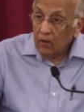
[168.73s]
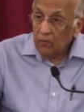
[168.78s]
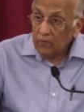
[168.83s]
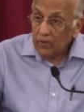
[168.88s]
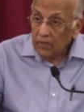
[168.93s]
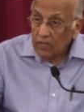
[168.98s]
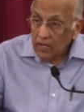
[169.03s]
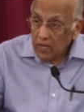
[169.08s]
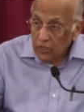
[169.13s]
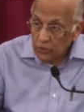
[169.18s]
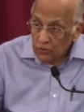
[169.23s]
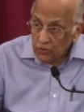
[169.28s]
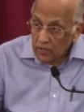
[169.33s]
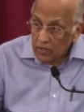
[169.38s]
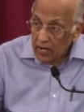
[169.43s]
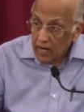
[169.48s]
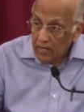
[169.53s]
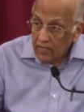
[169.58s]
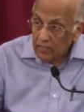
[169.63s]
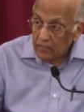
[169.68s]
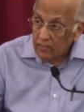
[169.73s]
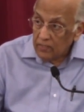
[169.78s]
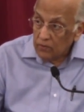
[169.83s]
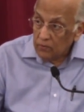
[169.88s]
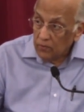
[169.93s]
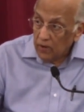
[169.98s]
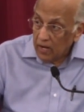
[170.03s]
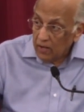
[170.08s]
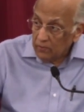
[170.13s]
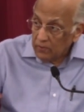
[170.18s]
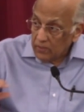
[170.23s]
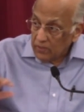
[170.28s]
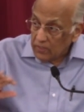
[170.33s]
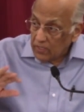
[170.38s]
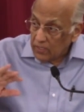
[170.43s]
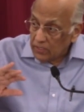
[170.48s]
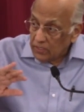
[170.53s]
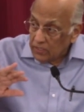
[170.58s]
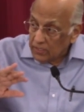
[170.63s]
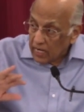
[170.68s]
with the Israelites and why was
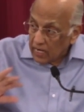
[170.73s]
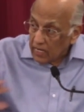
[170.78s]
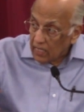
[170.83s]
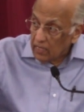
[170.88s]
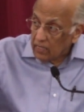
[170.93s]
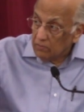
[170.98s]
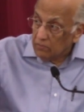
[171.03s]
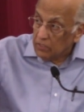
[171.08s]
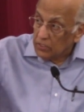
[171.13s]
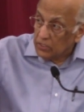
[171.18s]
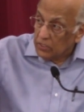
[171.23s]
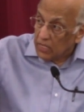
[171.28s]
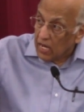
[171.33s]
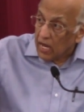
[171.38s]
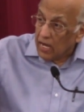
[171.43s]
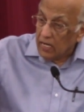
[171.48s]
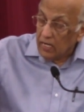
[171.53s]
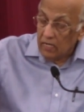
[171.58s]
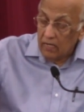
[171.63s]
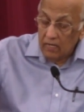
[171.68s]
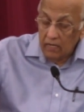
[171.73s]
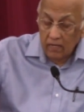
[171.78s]
he setting them aside